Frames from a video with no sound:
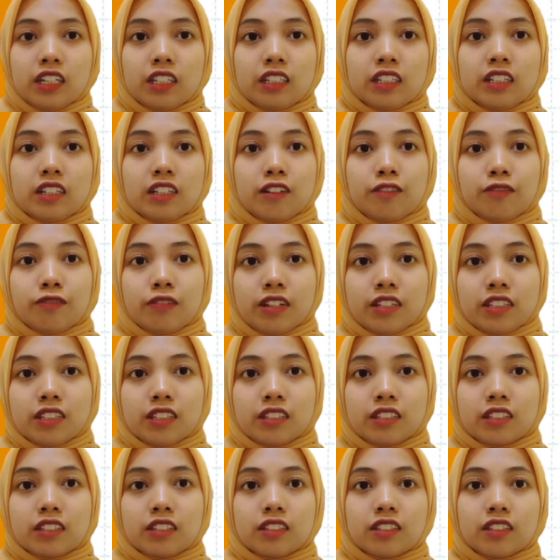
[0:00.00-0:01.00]
The
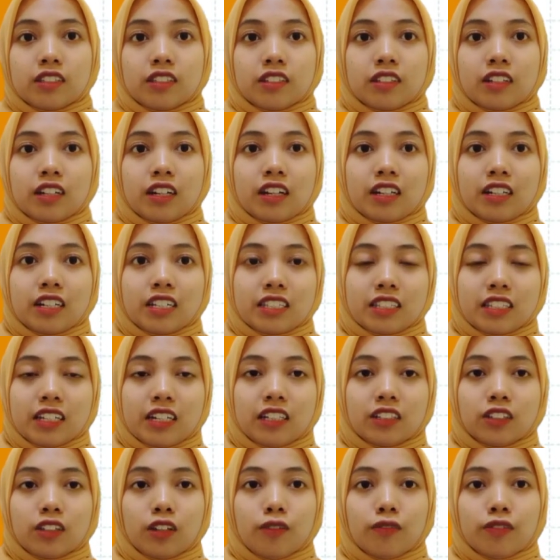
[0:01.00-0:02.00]
revised
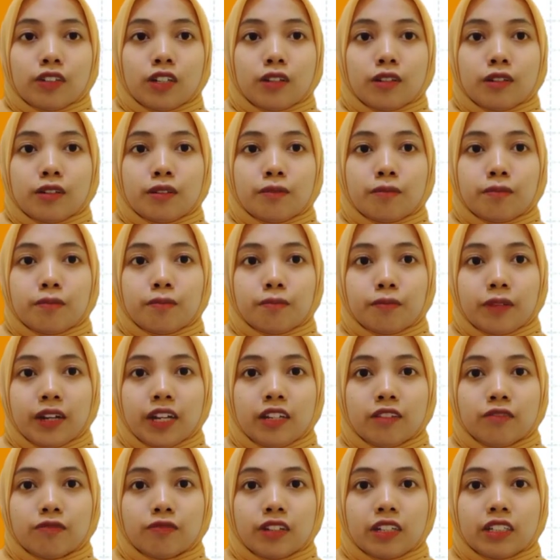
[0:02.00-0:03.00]
result of the
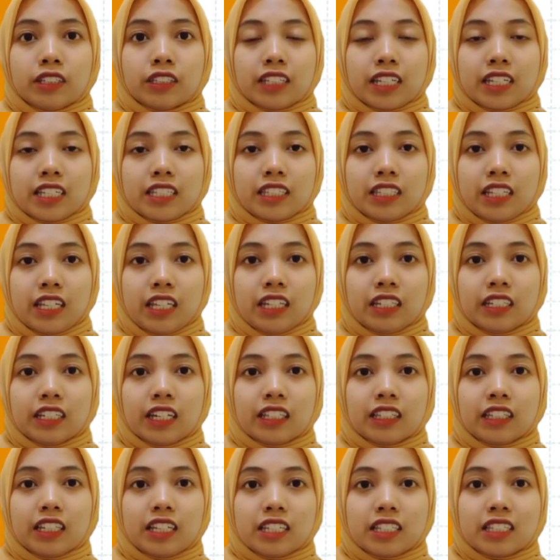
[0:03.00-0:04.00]
main field testing,
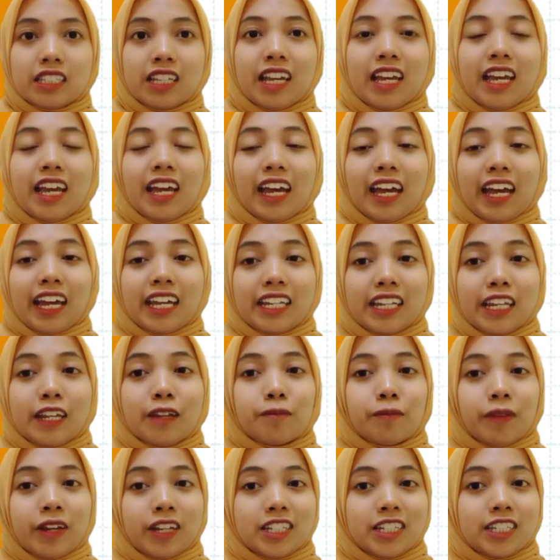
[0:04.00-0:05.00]
that is
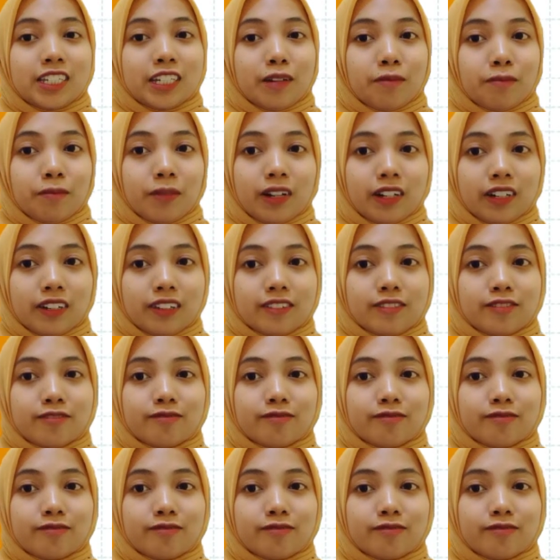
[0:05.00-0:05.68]
adding page number.